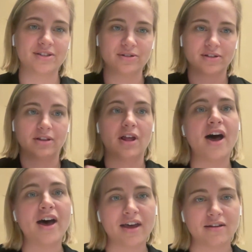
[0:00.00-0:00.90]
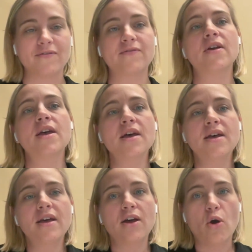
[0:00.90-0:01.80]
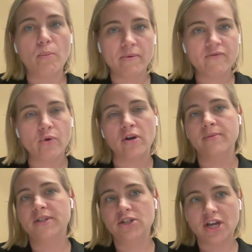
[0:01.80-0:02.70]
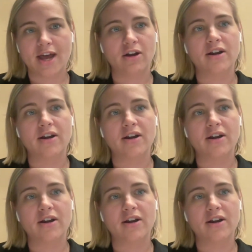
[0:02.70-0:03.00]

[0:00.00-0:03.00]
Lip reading: there's a lot of open forums and chatter.